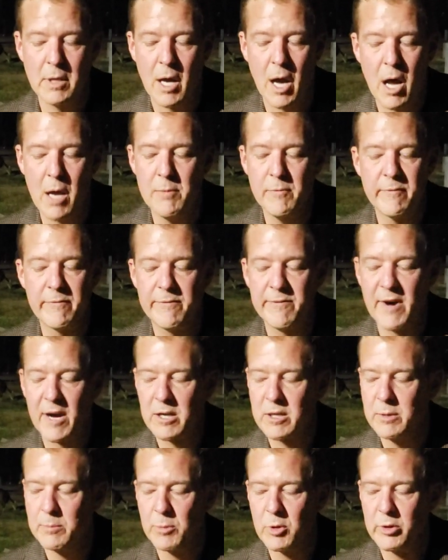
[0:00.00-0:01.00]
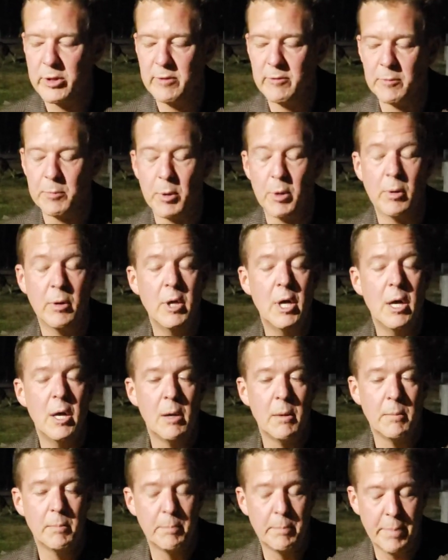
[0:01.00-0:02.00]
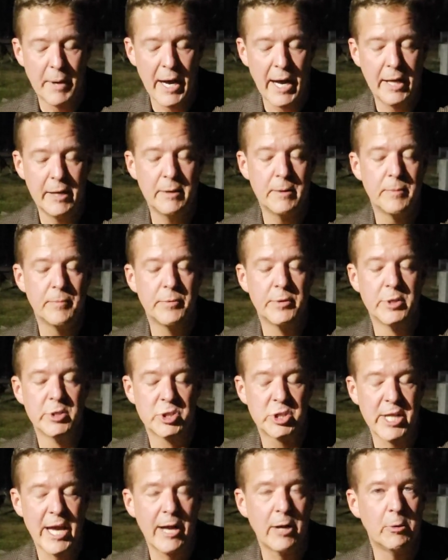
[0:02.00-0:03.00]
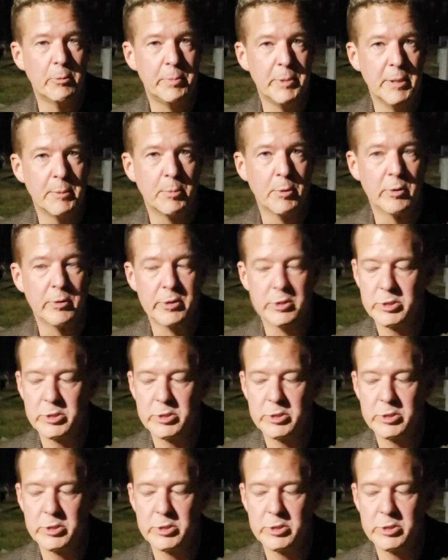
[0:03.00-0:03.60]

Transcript: unfucking believable. But the shadow people,